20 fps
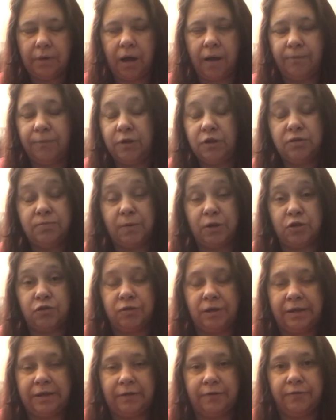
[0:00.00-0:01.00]
losing my
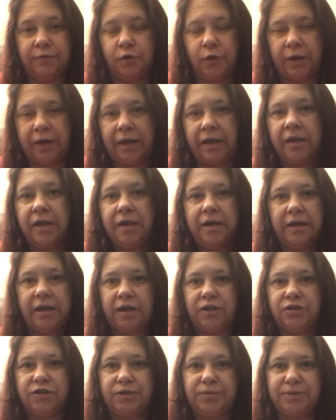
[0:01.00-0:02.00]
train of thought here. Yeah,
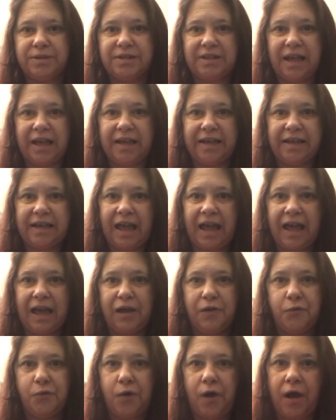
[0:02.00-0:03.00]
she was saying
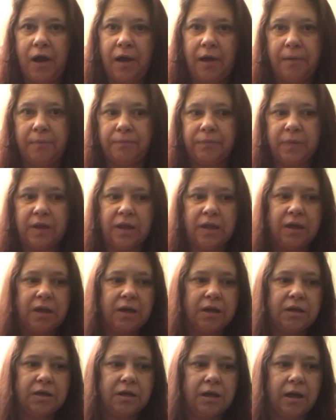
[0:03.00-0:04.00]
how
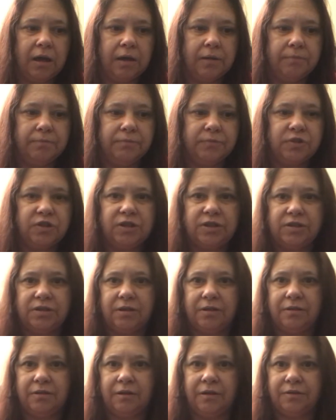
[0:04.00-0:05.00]
she's
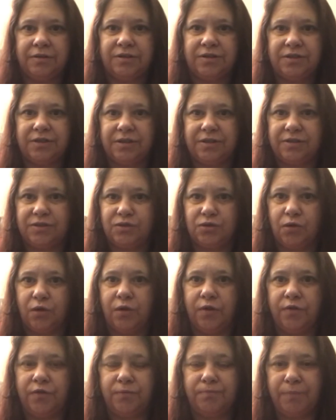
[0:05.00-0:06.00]
lost sort
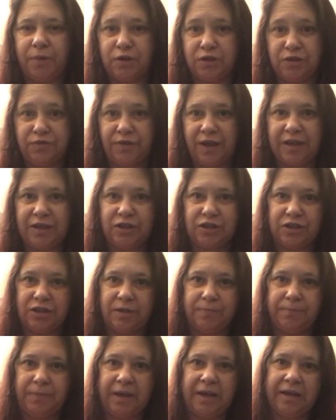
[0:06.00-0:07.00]
of motivation
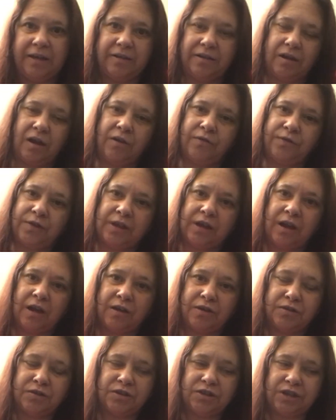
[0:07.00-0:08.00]
a bit over the
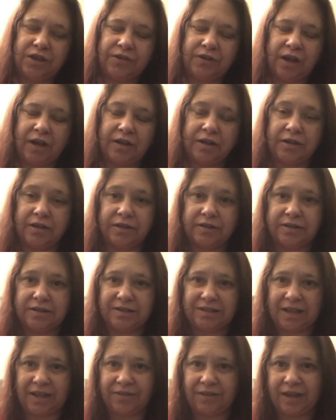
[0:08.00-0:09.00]
last year, and I can
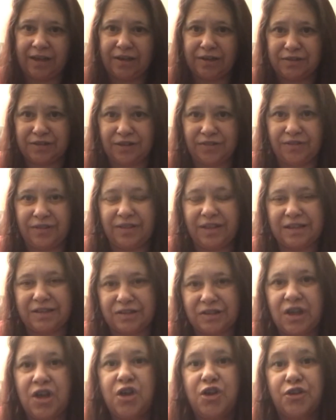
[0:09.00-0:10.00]
understand that because I think that's
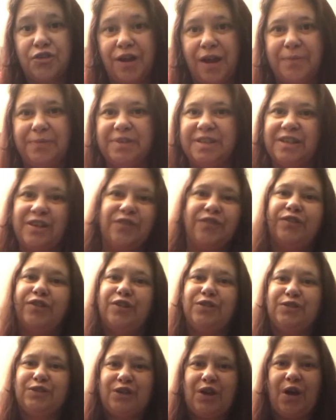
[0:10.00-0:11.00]
crept in a few
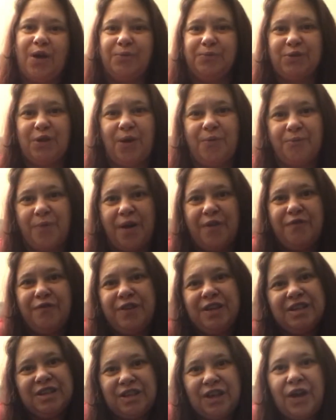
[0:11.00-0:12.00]
times on my
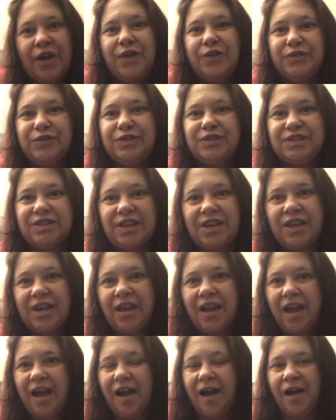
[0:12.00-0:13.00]
videos.
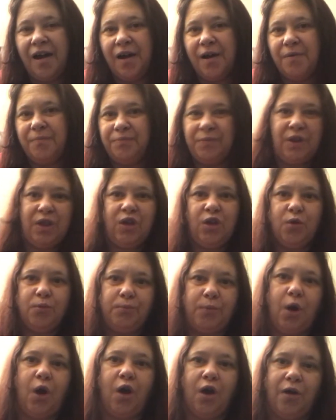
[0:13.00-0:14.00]

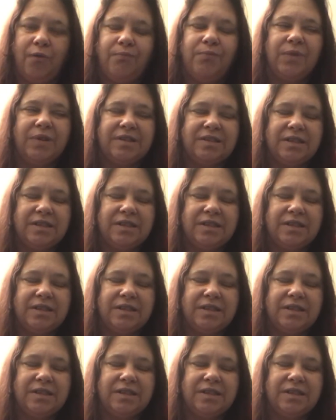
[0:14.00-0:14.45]
But as I